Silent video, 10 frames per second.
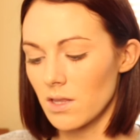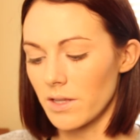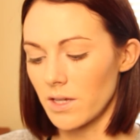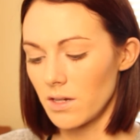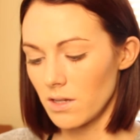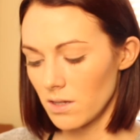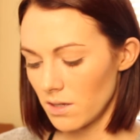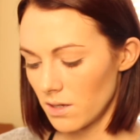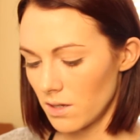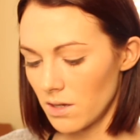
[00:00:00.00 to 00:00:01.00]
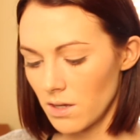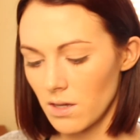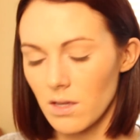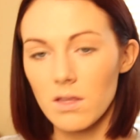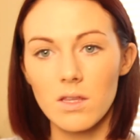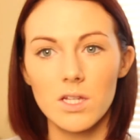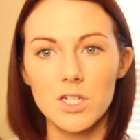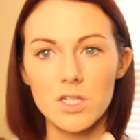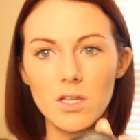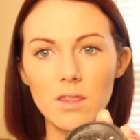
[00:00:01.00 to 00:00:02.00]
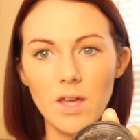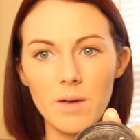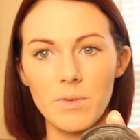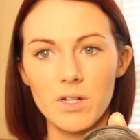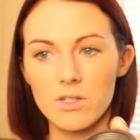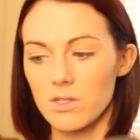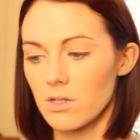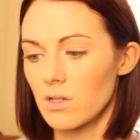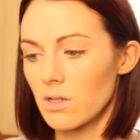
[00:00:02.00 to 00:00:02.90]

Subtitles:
lid, like just like that much.